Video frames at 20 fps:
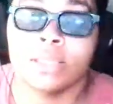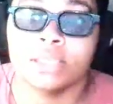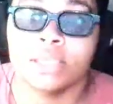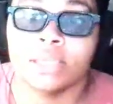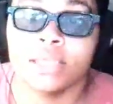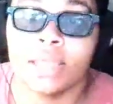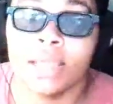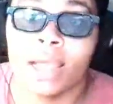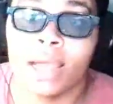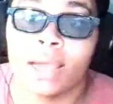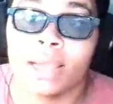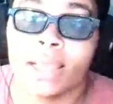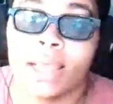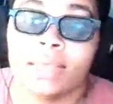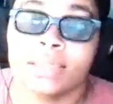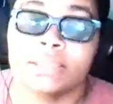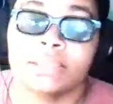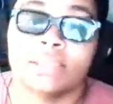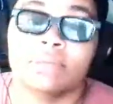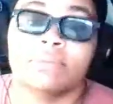Today I
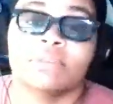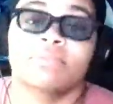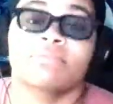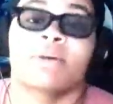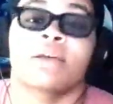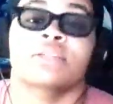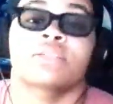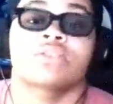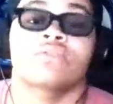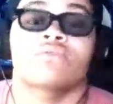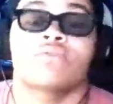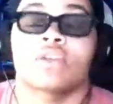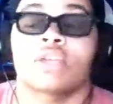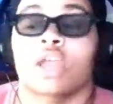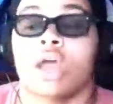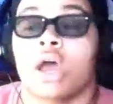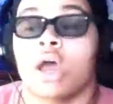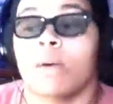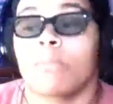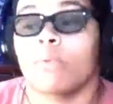got something special for
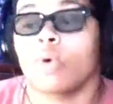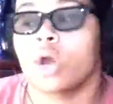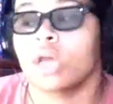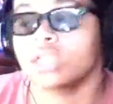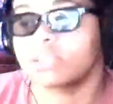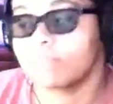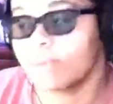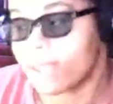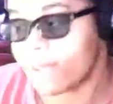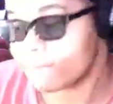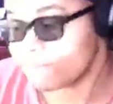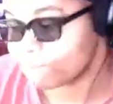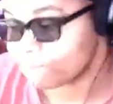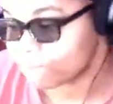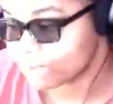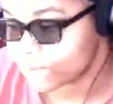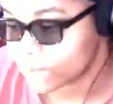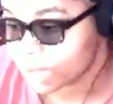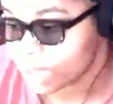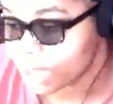y'all.
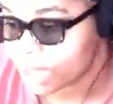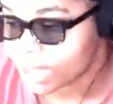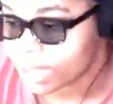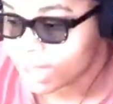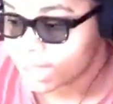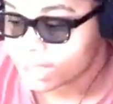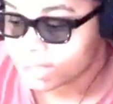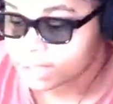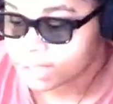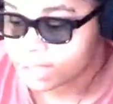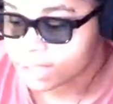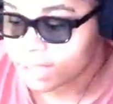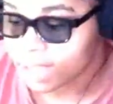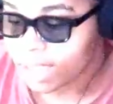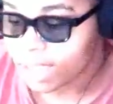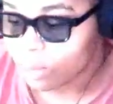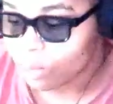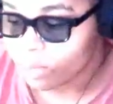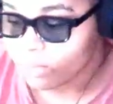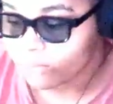
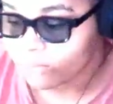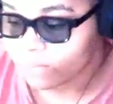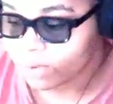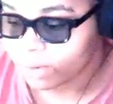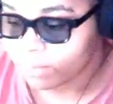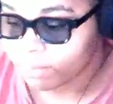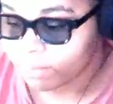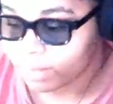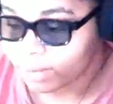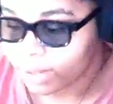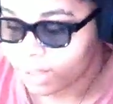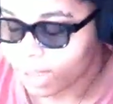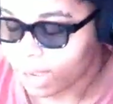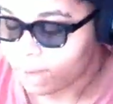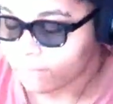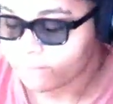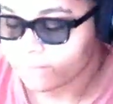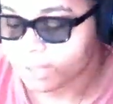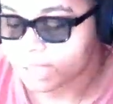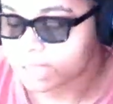Today we finna play.
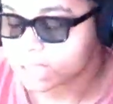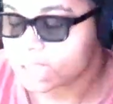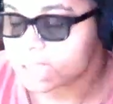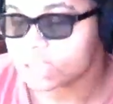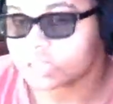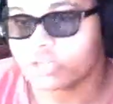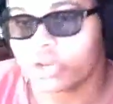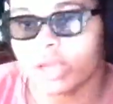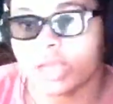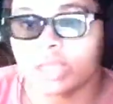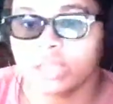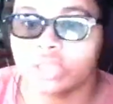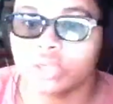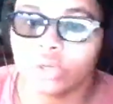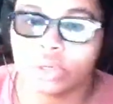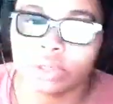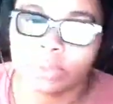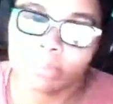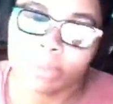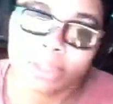I'm finna just get straight into
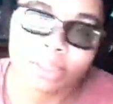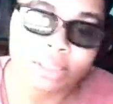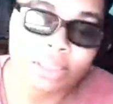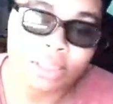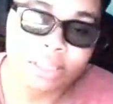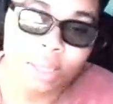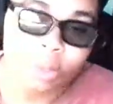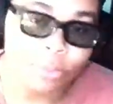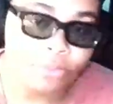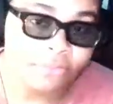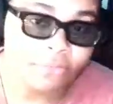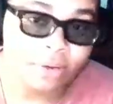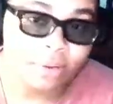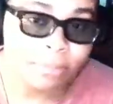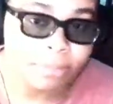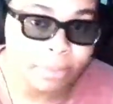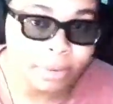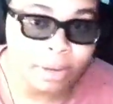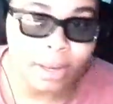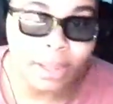it. But today we finna
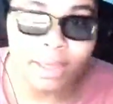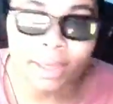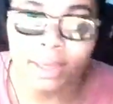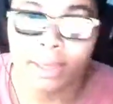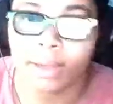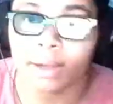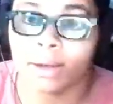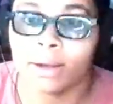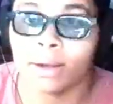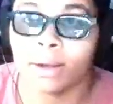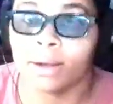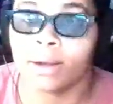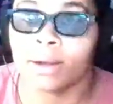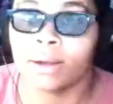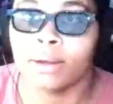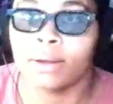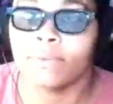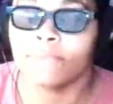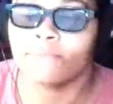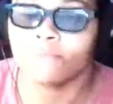play
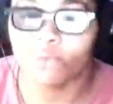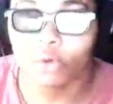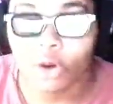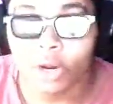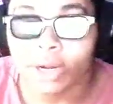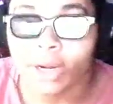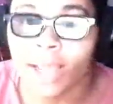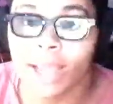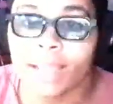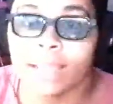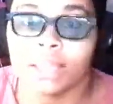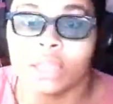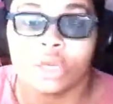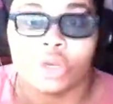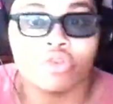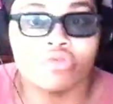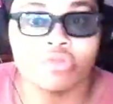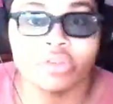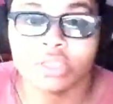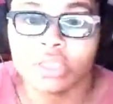uh Fortnite, the
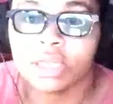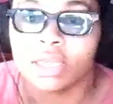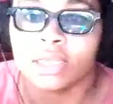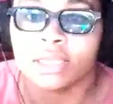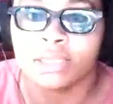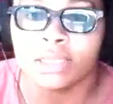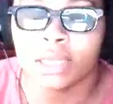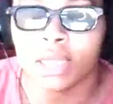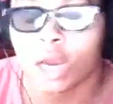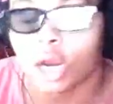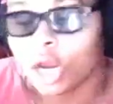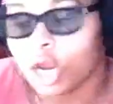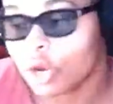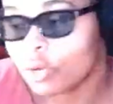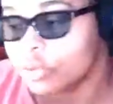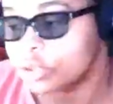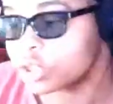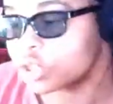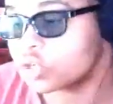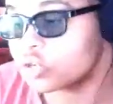new season. I heard it
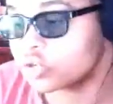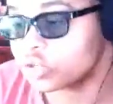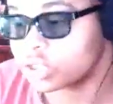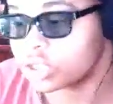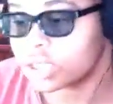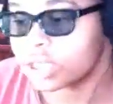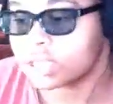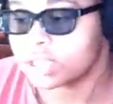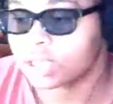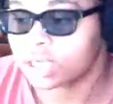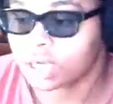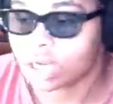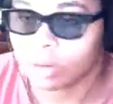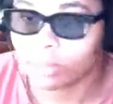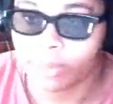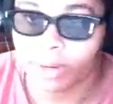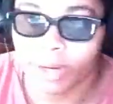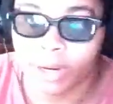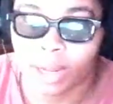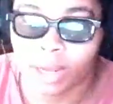was a new season
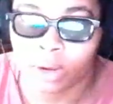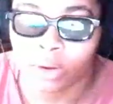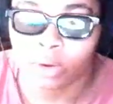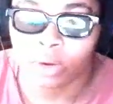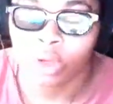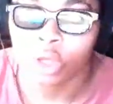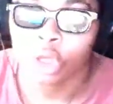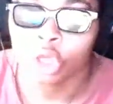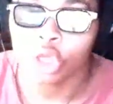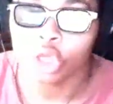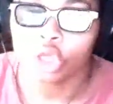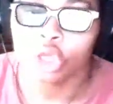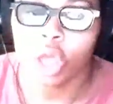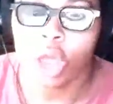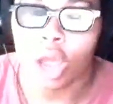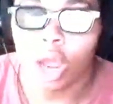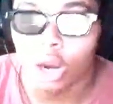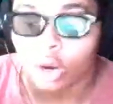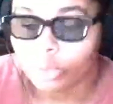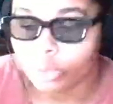coming out. Y'all
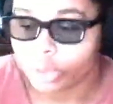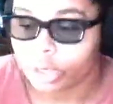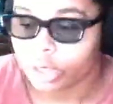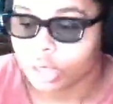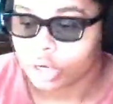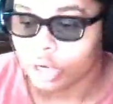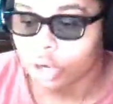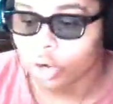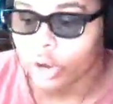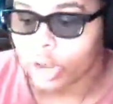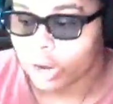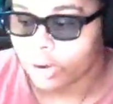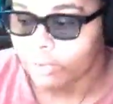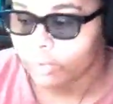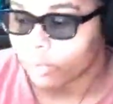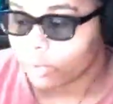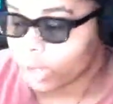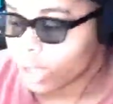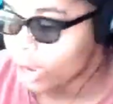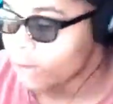already know at
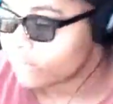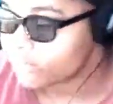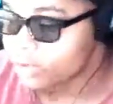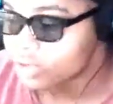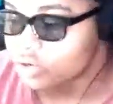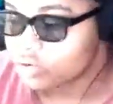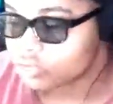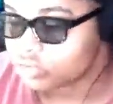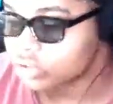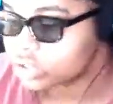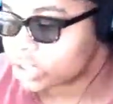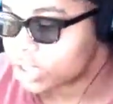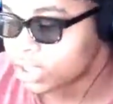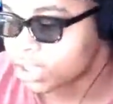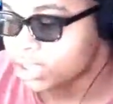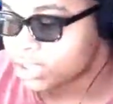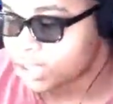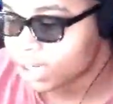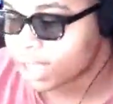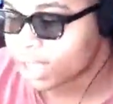every new
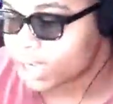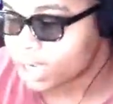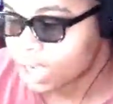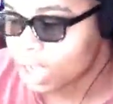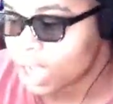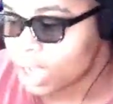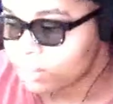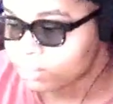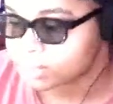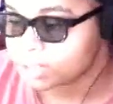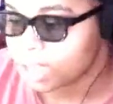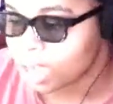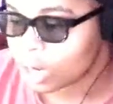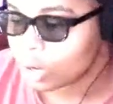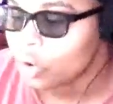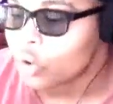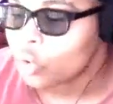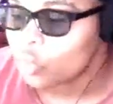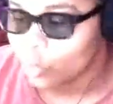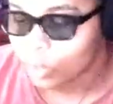season that comes out,
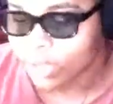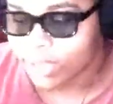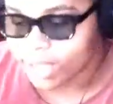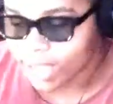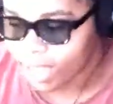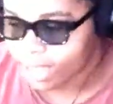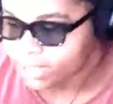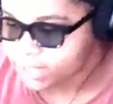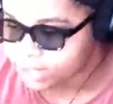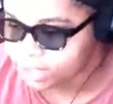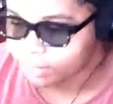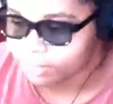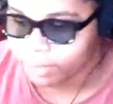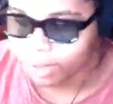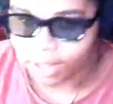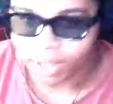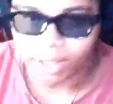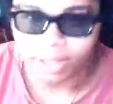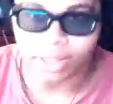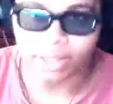we got to
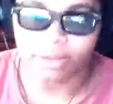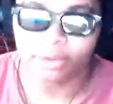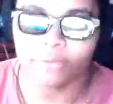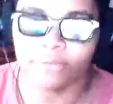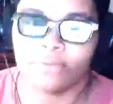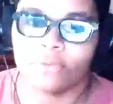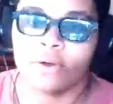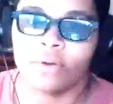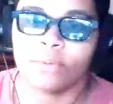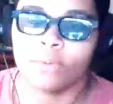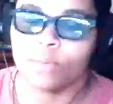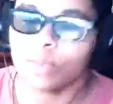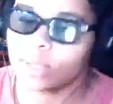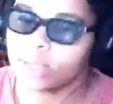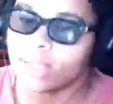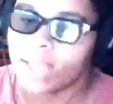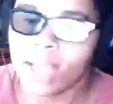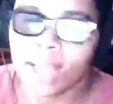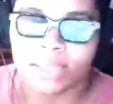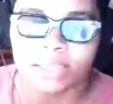play it. You feel me? We
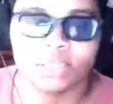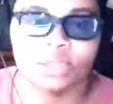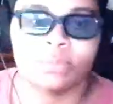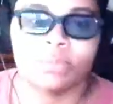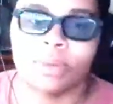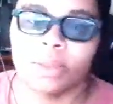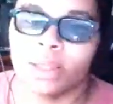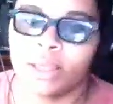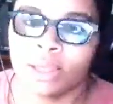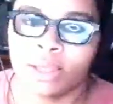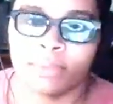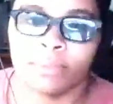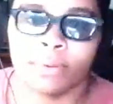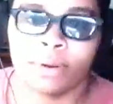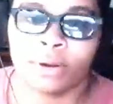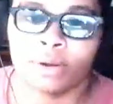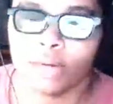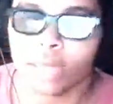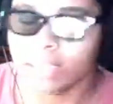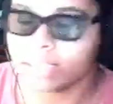got to play it,
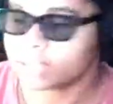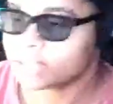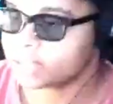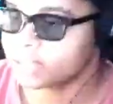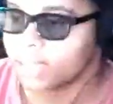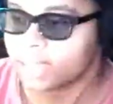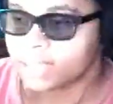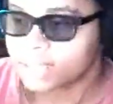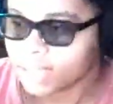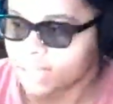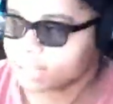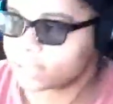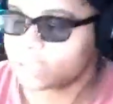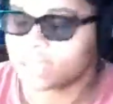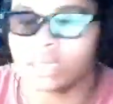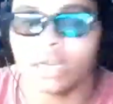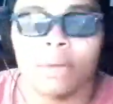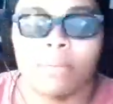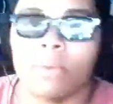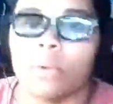bro. That's that. That's the
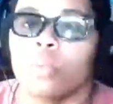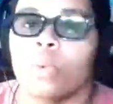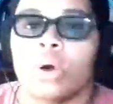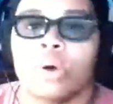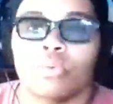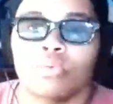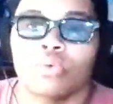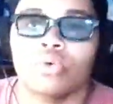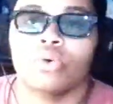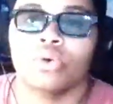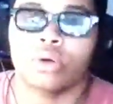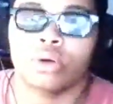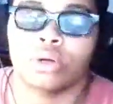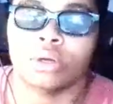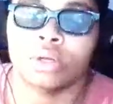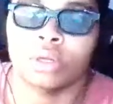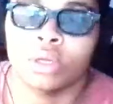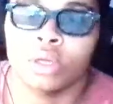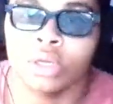number one rule.